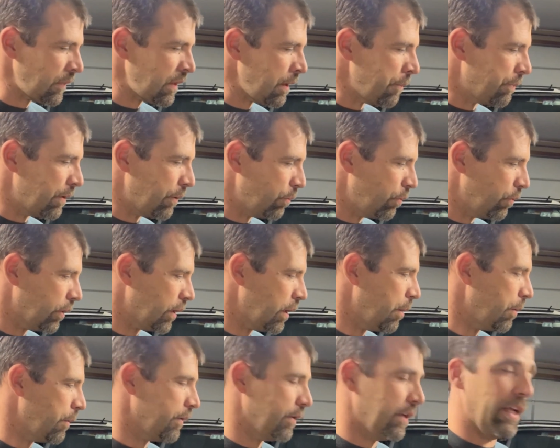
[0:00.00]
but we'll come
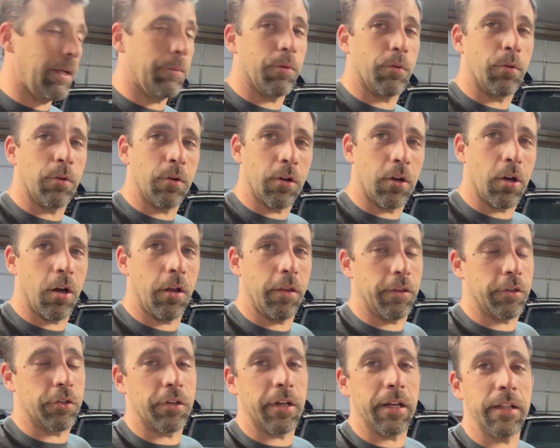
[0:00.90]
up with a name. But we're gonna call it the
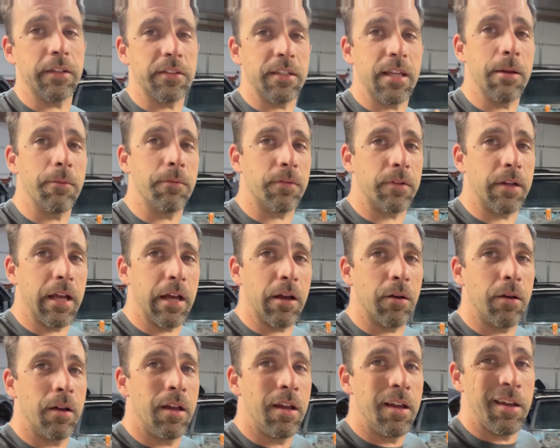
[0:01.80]
Trans Am for
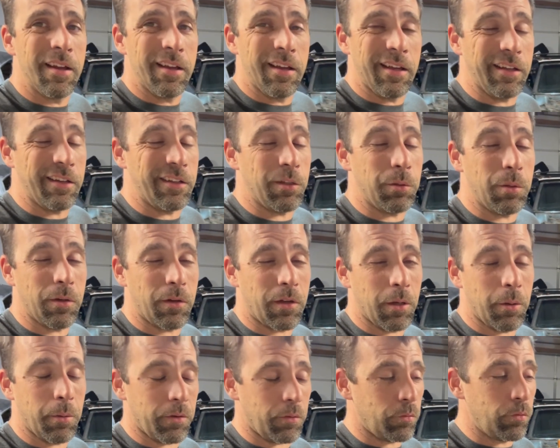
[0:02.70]
now until we
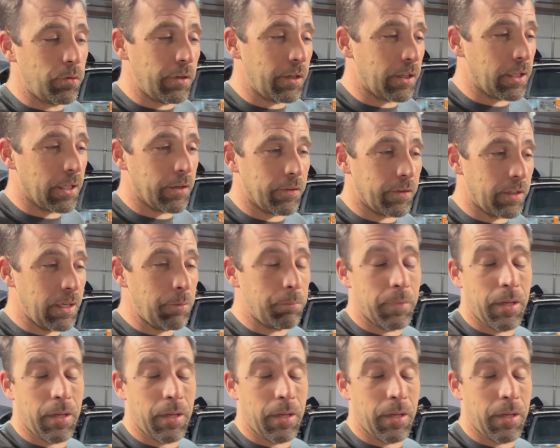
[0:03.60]
come up with a really clever name.